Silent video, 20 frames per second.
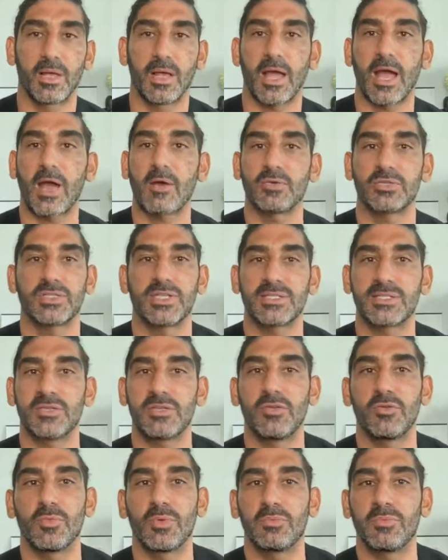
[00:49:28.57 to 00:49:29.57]
I was just a
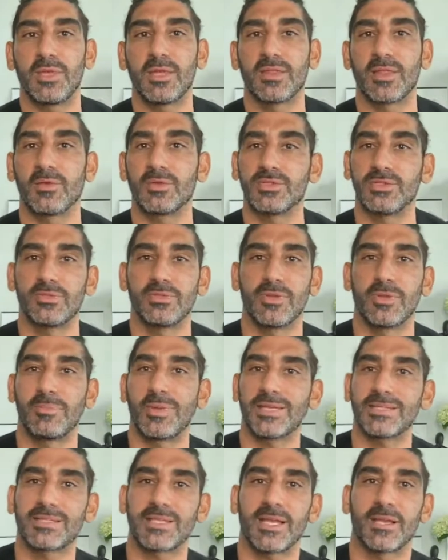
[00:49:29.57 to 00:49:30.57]
human being that was doing the
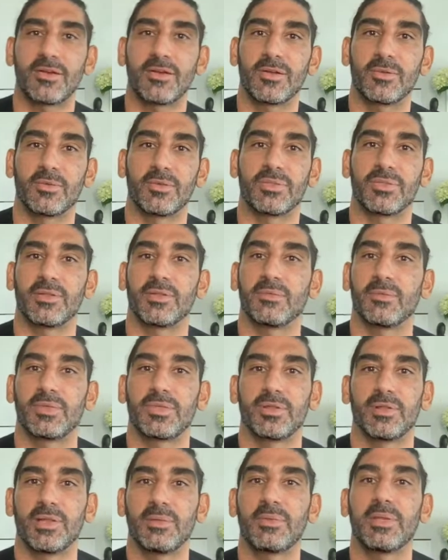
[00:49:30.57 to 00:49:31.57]
best I could with the
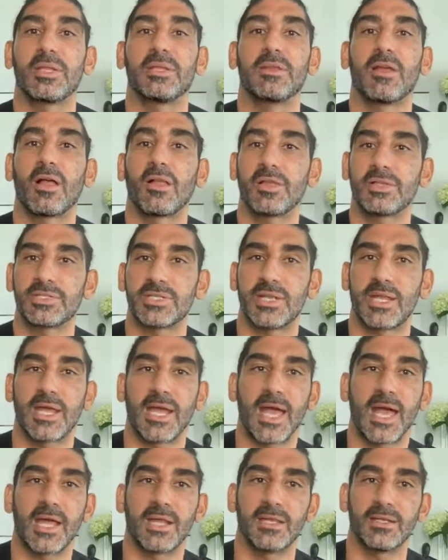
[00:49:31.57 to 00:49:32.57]
limited knowledge that I
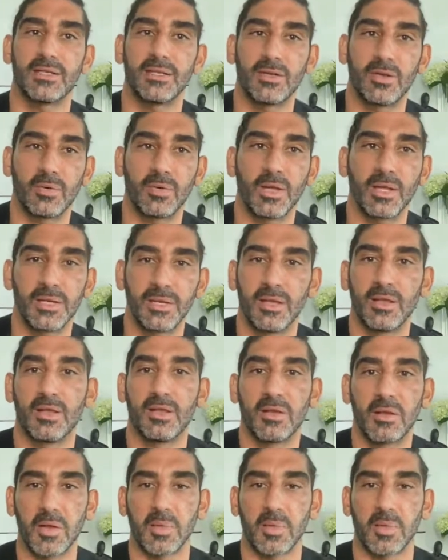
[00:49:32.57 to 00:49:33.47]
had. And you know what?